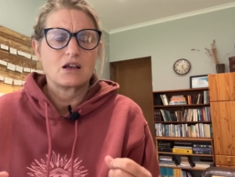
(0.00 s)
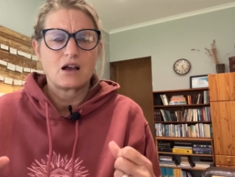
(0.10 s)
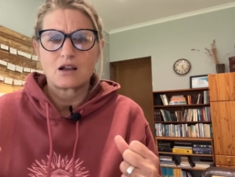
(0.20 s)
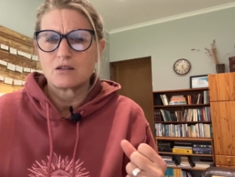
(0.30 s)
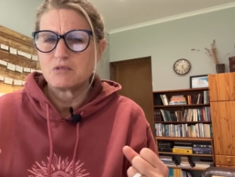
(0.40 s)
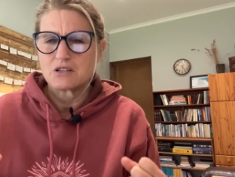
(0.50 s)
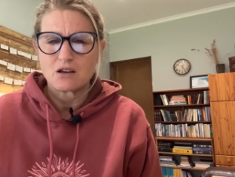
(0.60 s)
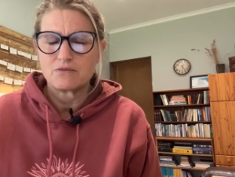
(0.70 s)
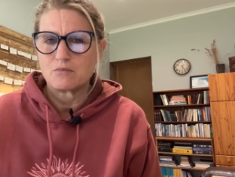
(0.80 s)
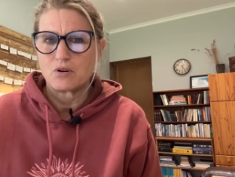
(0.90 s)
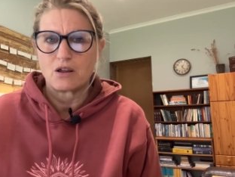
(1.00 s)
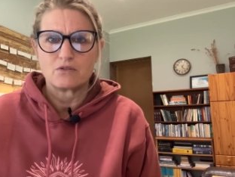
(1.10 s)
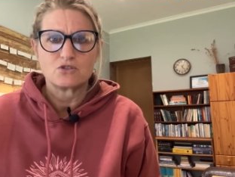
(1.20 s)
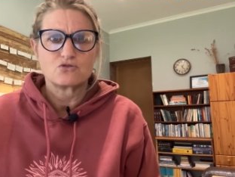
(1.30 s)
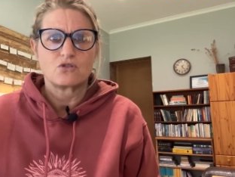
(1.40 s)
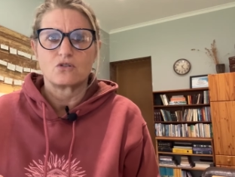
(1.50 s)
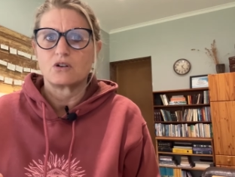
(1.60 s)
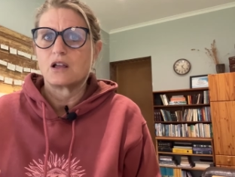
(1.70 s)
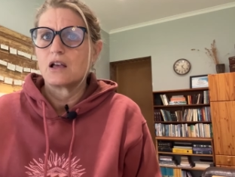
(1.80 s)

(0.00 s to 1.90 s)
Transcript: I can be tough and brave and strong.